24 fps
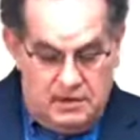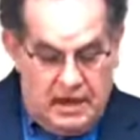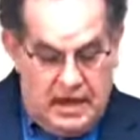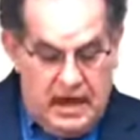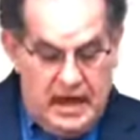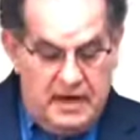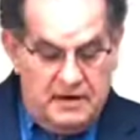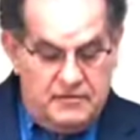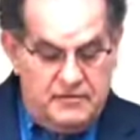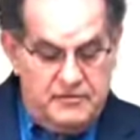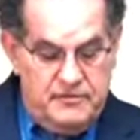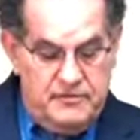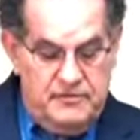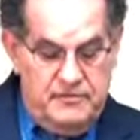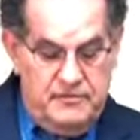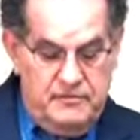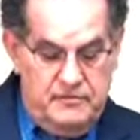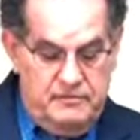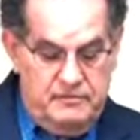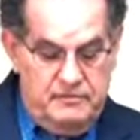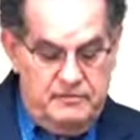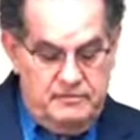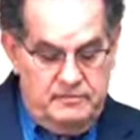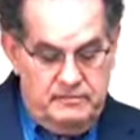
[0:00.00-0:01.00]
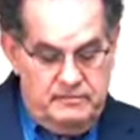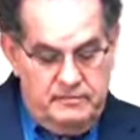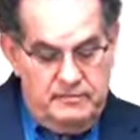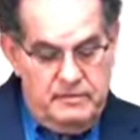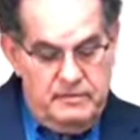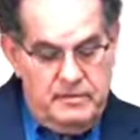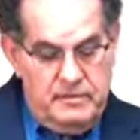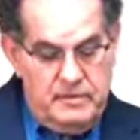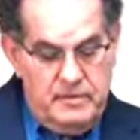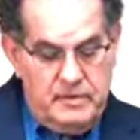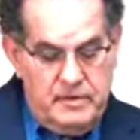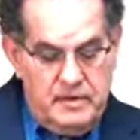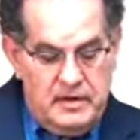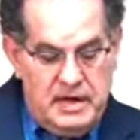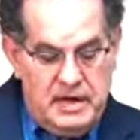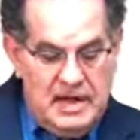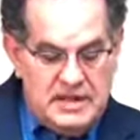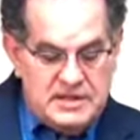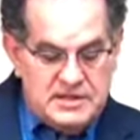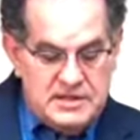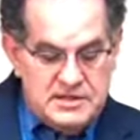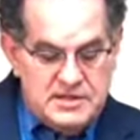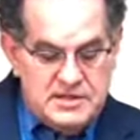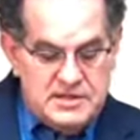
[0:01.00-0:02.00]
A lot of
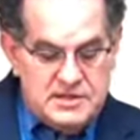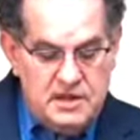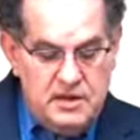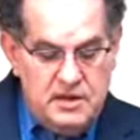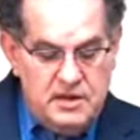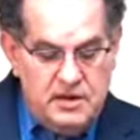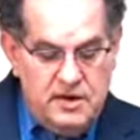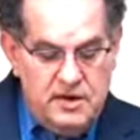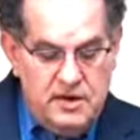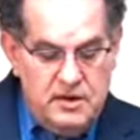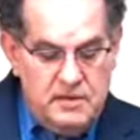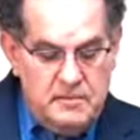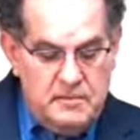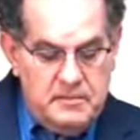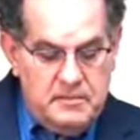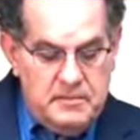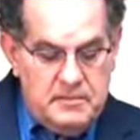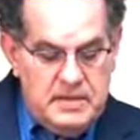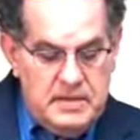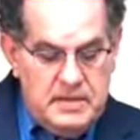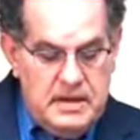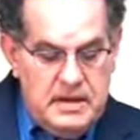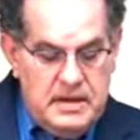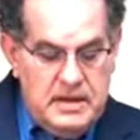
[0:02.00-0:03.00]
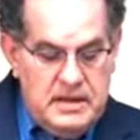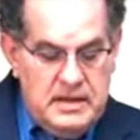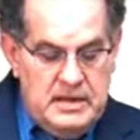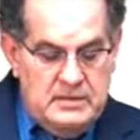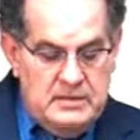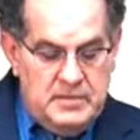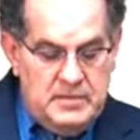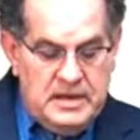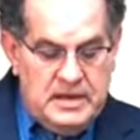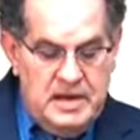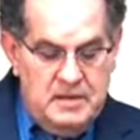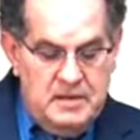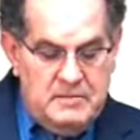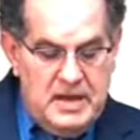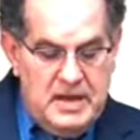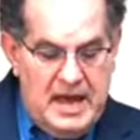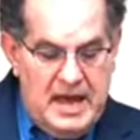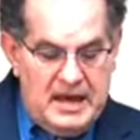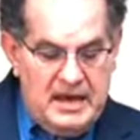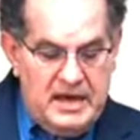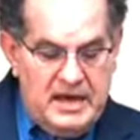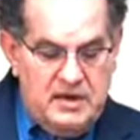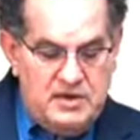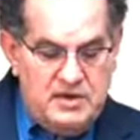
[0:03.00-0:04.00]
lessons to learn. I come
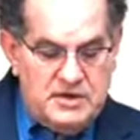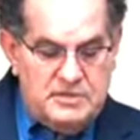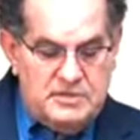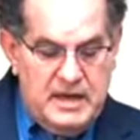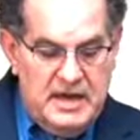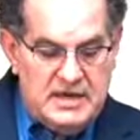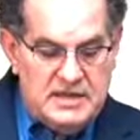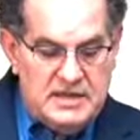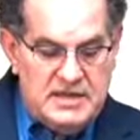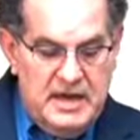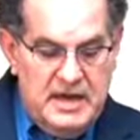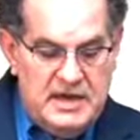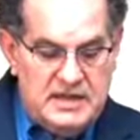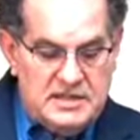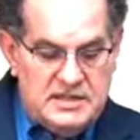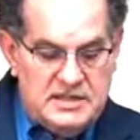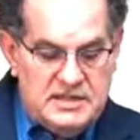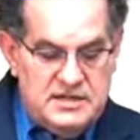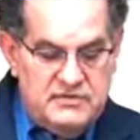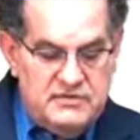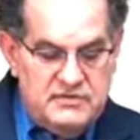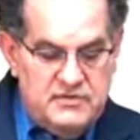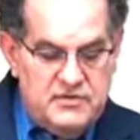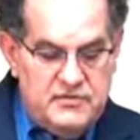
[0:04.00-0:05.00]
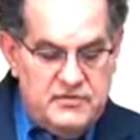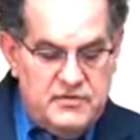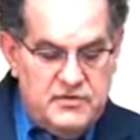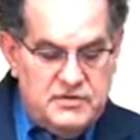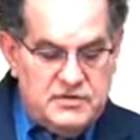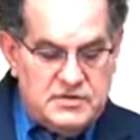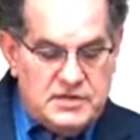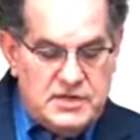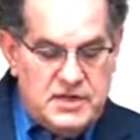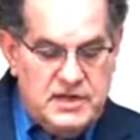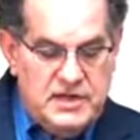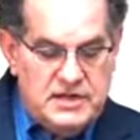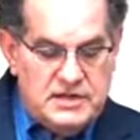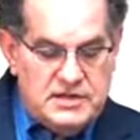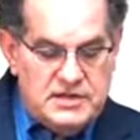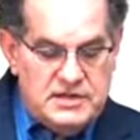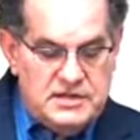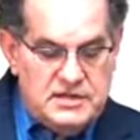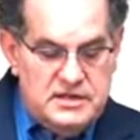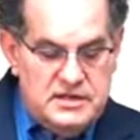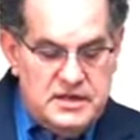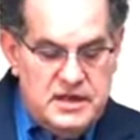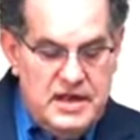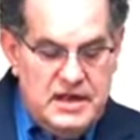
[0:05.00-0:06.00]
back here to my text in 1
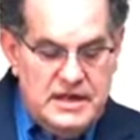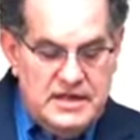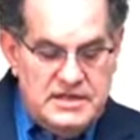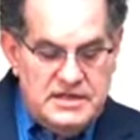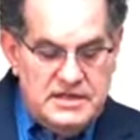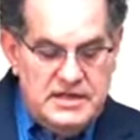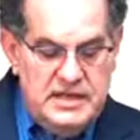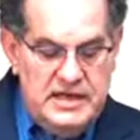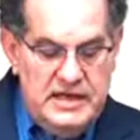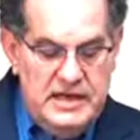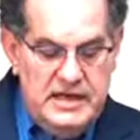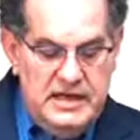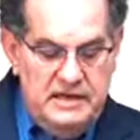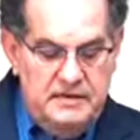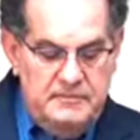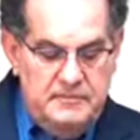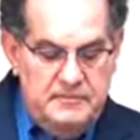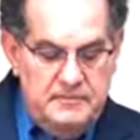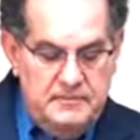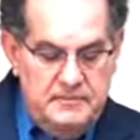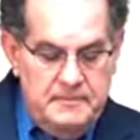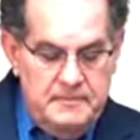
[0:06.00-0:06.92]
Kings 19,